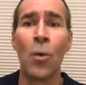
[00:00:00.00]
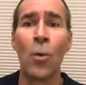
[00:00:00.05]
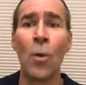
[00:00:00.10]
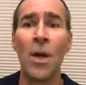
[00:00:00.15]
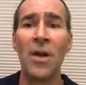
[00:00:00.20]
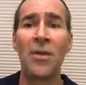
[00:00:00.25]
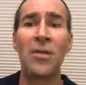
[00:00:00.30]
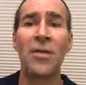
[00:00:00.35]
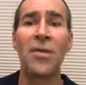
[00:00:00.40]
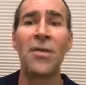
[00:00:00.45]

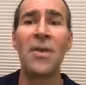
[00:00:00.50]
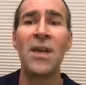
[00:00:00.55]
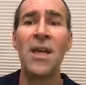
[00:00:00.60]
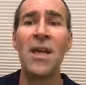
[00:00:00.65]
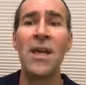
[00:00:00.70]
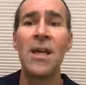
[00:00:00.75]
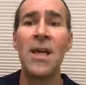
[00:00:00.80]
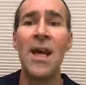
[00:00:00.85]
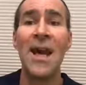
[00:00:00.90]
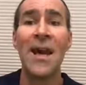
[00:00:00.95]
with
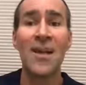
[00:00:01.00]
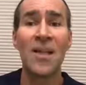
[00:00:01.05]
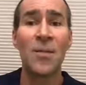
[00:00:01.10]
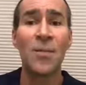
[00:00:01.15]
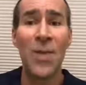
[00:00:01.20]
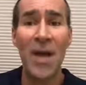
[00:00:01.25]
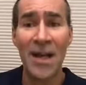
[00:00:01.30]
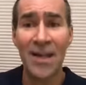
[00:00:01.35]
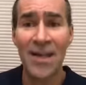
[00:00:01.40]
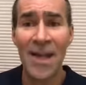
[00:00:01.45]
the
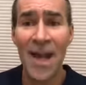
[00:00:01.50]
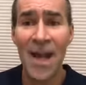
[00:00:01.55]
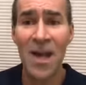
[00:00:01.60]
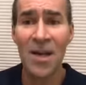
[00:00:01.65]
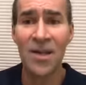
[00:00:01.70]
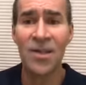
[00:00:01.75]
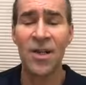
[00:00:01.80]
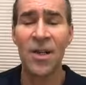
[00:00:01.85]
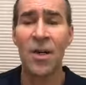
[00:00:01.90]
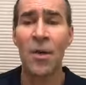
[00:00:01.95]

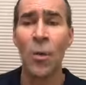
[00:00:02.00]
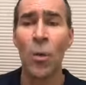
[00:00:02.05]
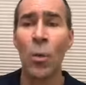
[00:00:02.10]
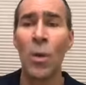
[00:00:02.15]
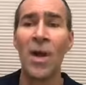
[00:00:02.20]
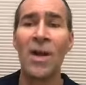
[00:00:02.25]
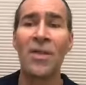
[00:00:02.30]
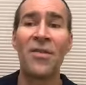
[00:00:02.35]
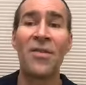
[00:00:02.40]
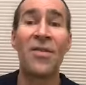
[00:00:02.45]
expectation,
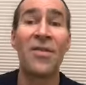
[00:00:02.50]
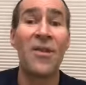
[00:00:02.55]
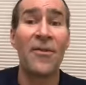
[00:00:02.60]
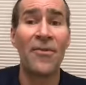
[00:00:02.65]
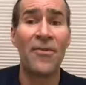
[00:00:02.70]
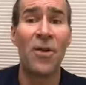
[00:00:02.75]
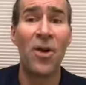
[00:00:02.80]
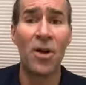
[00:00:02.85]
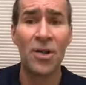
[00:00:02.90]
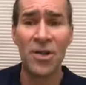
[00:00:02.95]
with the
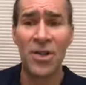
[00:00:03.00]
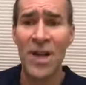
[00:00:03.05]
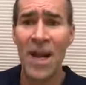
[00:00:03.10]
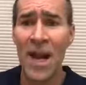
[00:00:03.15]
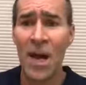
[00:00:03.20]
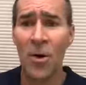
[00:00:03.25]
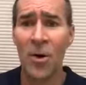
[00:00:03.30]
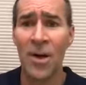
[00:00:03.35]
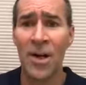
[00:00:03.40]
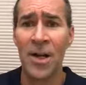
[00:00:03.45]
false
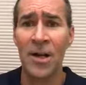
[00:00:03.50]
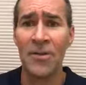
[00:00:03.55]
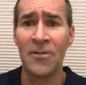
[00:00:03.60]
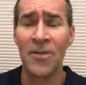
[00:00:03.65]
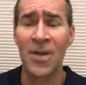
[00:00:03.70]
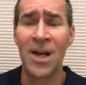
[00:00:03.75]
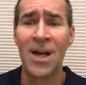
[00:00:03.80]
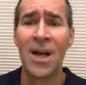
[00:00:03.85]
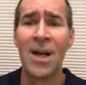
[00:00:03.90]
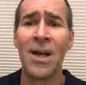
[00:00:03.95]

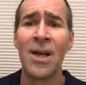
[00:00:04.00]
narrative,